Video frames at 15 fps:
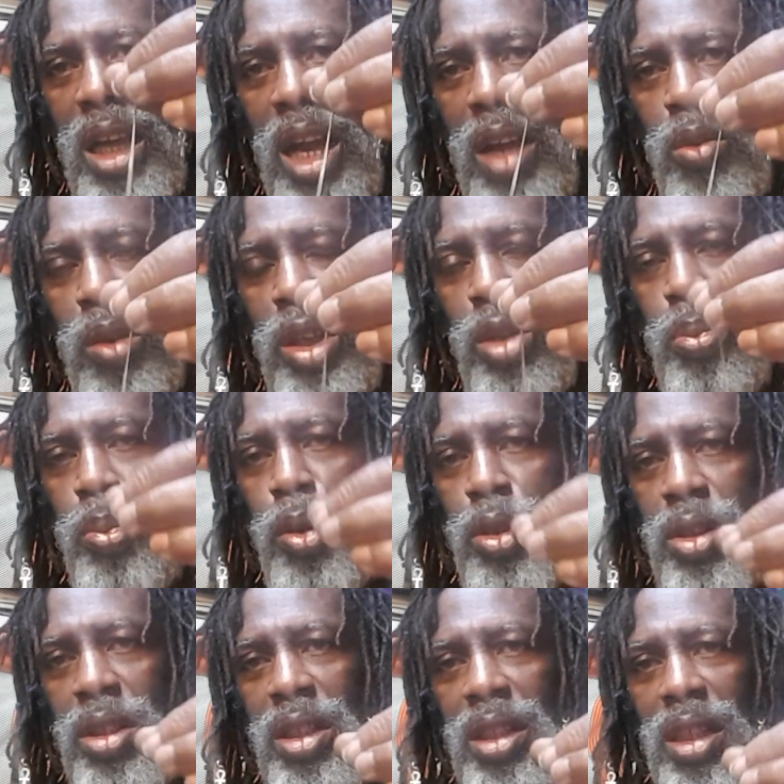And when you
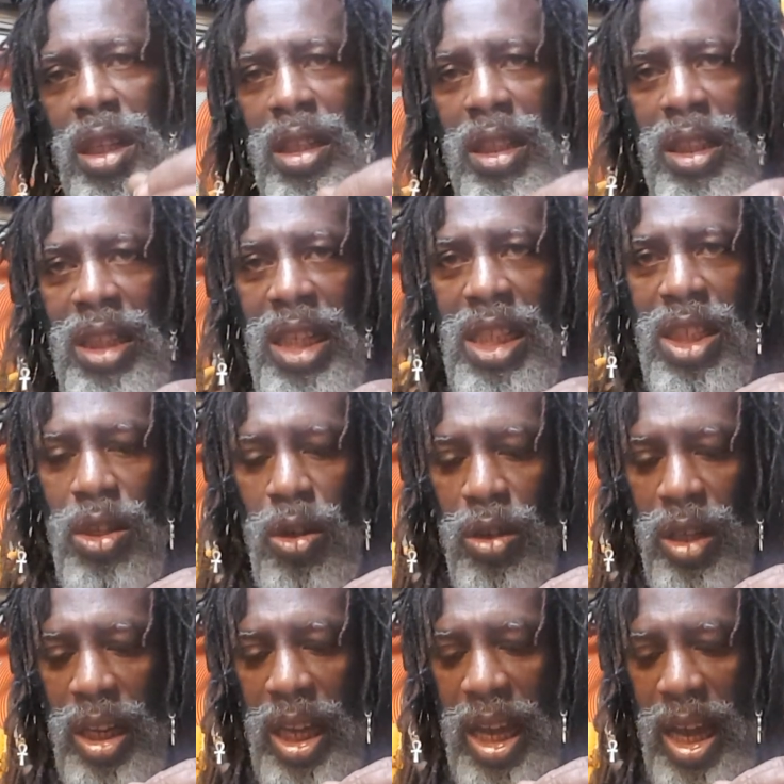put this
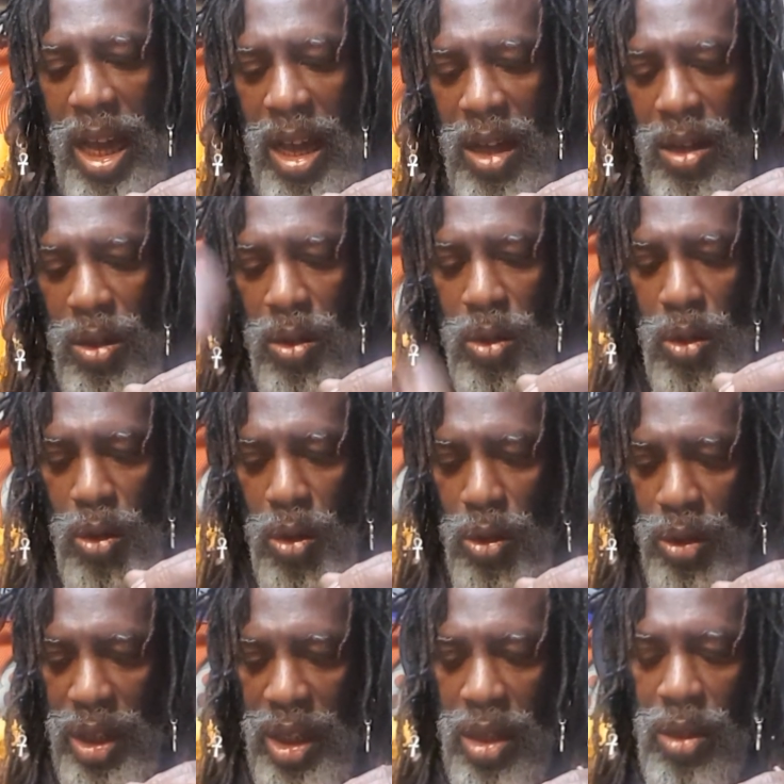on there,
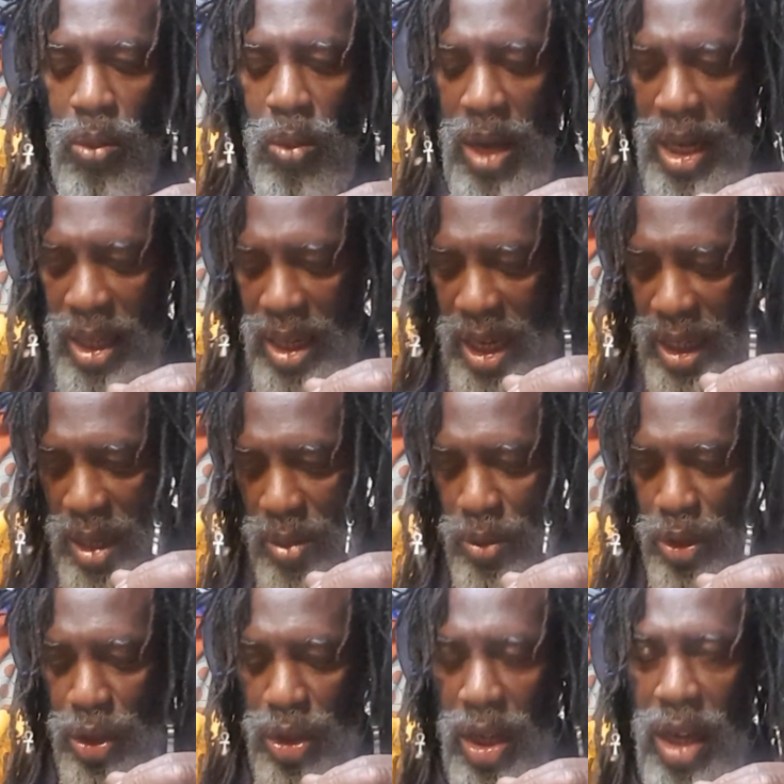or the other one that I
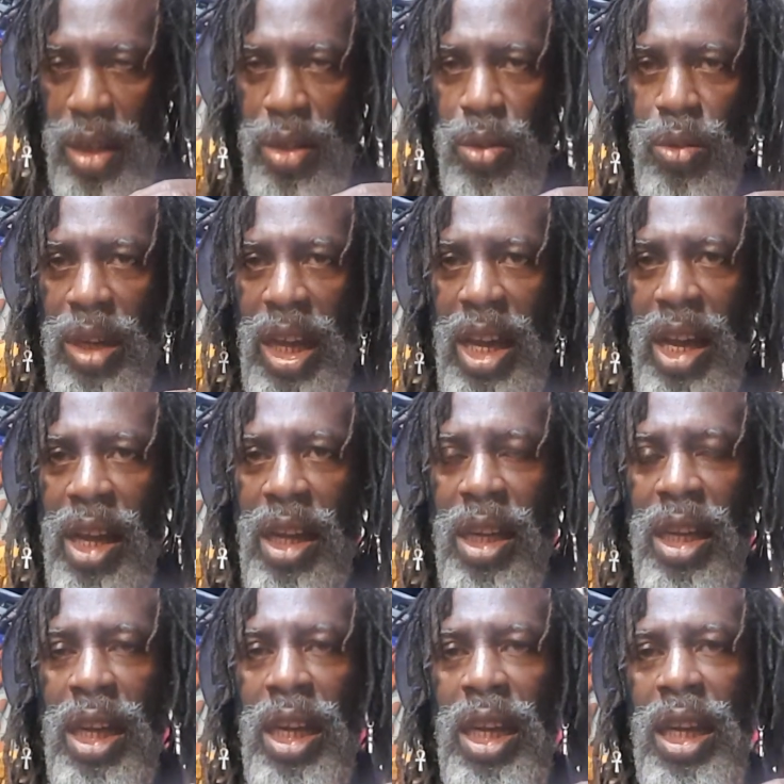was showing you there,
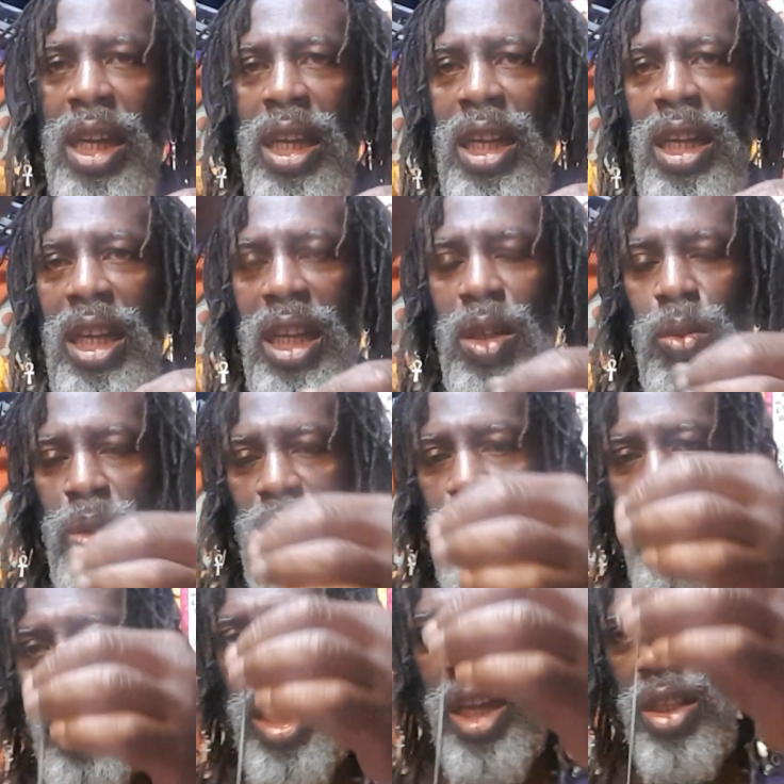it will
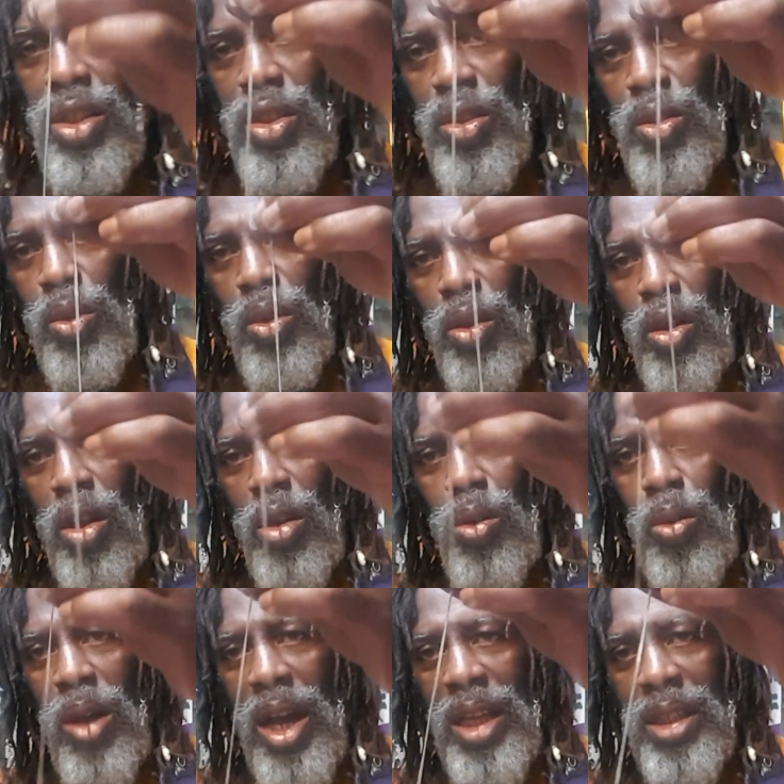change to
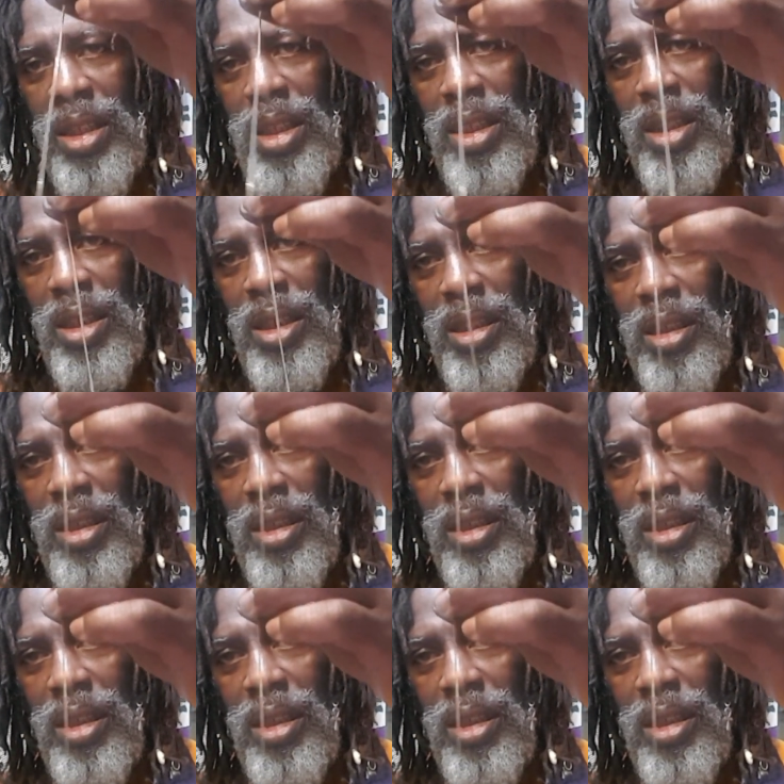clockwise.